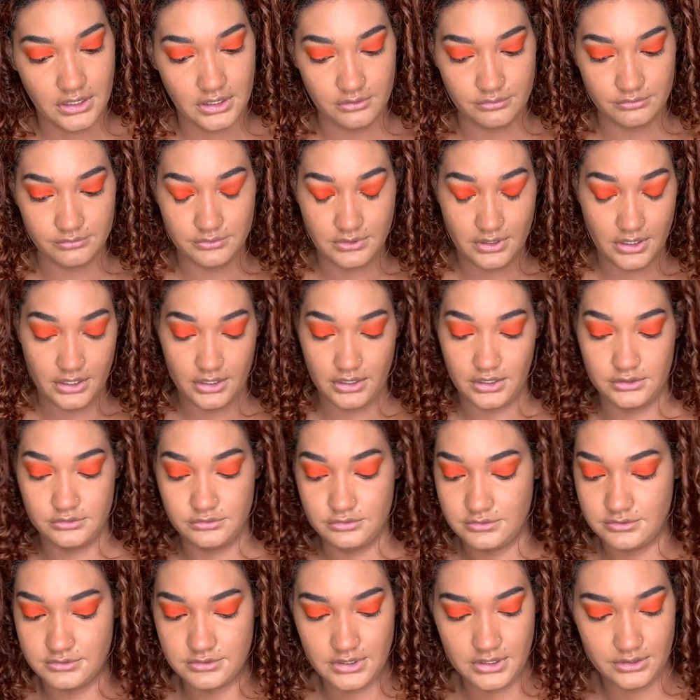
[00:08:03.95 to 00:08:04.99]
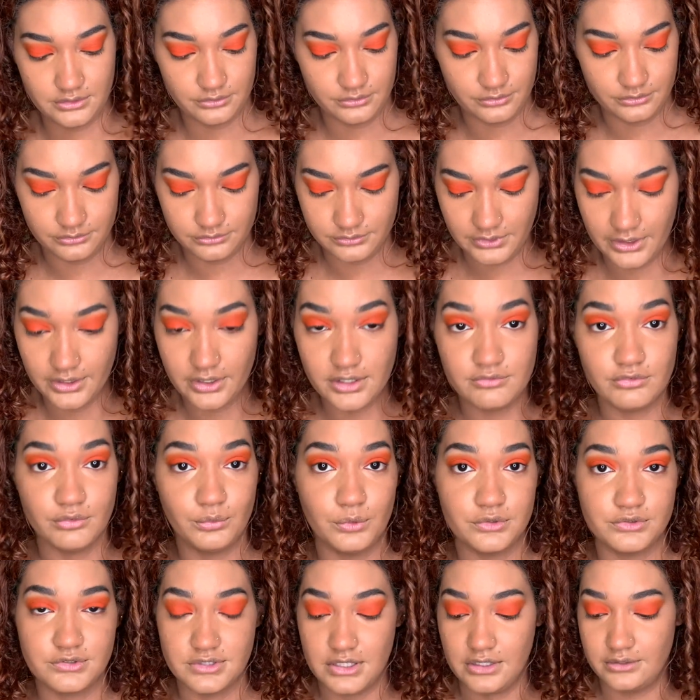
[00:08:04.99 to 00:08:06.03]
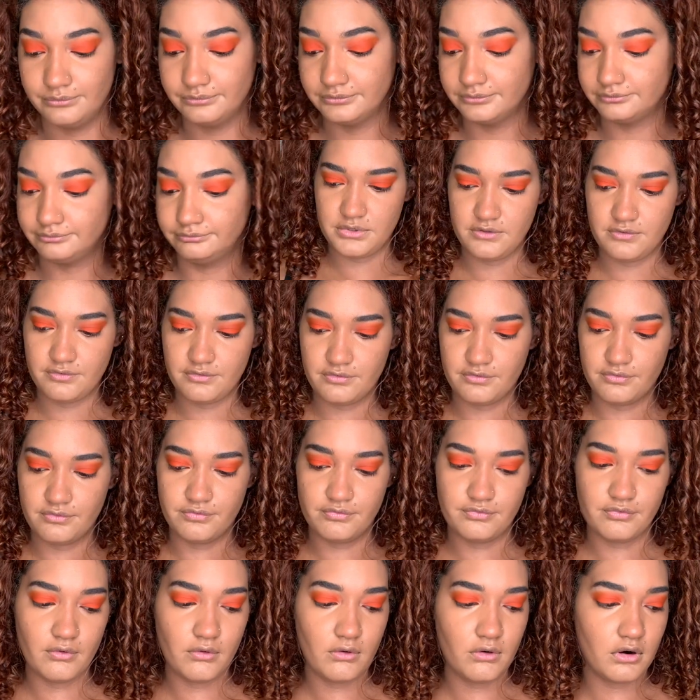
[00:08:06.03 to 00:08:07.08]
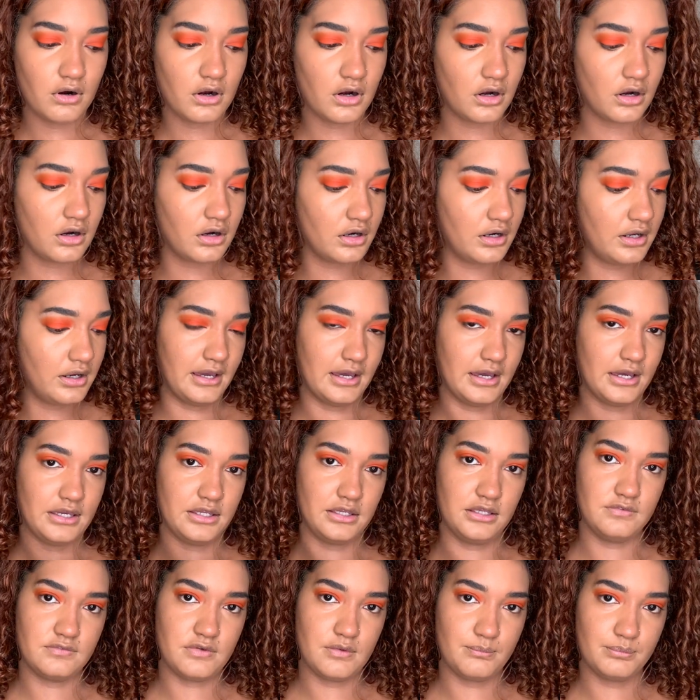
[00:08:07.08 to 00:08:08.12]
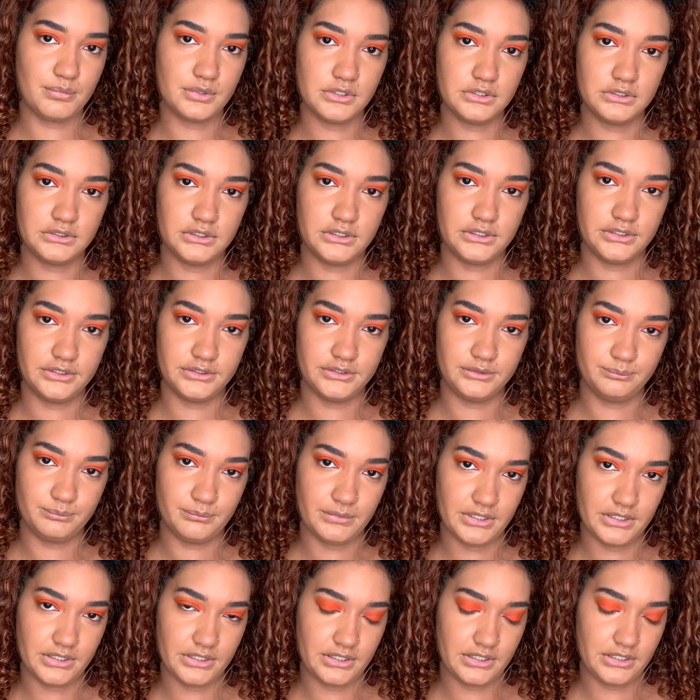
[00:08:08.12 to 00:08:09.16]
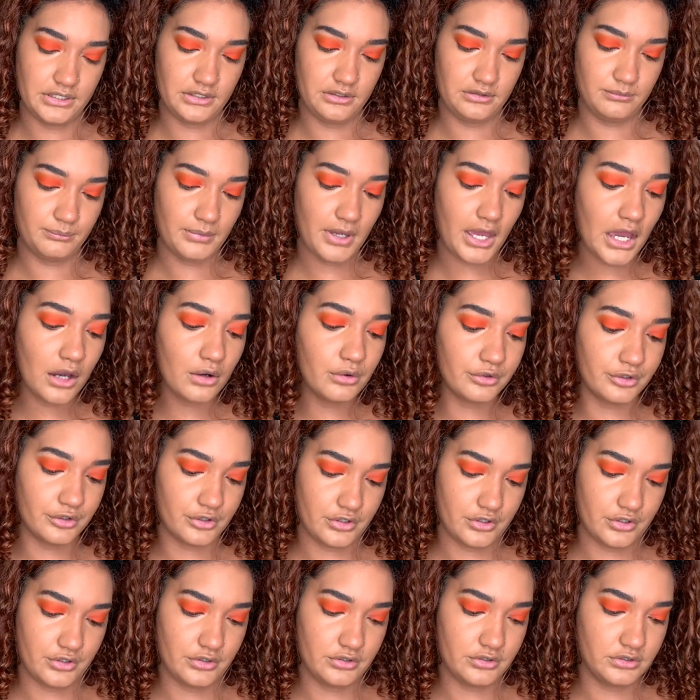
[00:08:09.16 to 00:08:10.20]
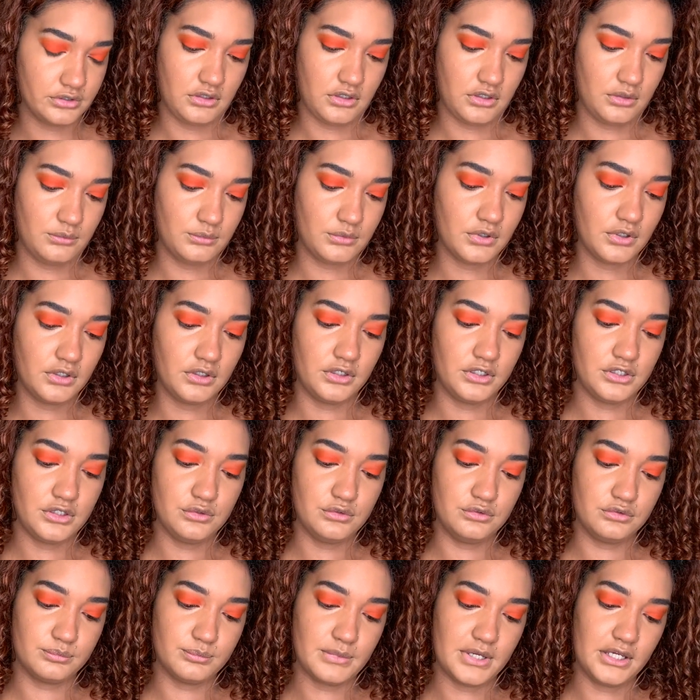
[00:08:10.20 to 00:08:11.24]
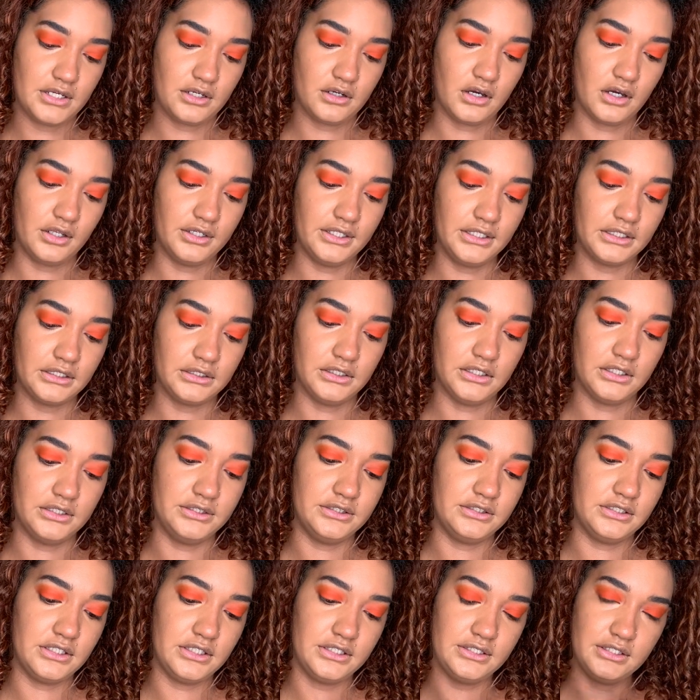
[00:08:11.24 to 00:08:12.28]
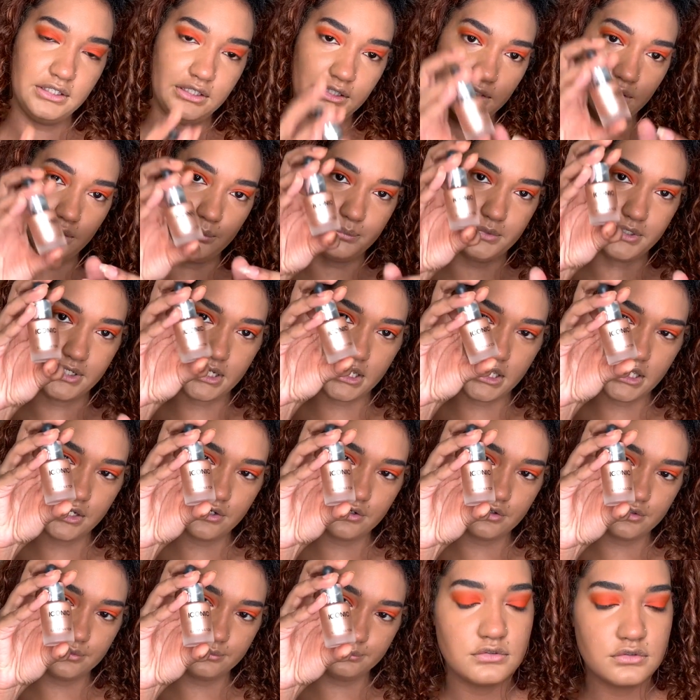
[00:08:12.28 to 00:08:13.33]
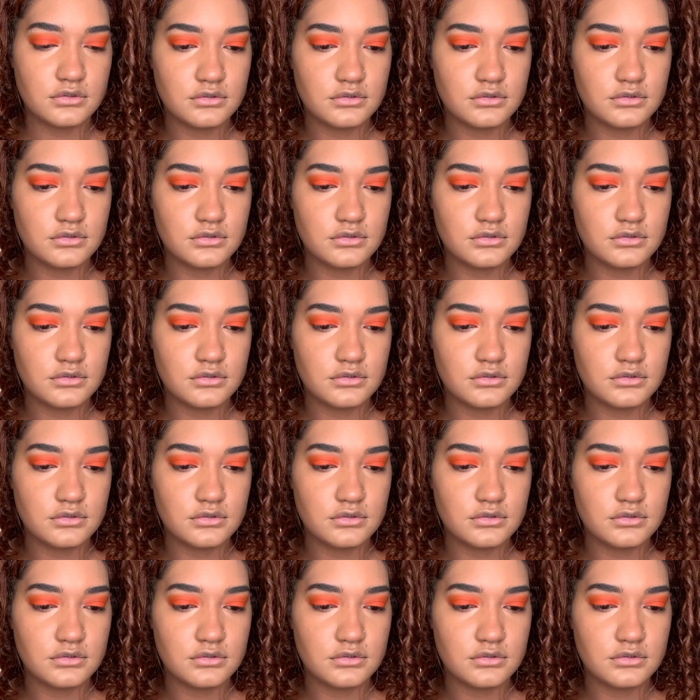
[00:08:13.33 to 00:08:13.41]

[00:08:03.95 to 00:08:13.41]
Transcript: I don't know. I don't even know what to say. Before I even put on my powder, I'm gonna use my iconic London illuminator.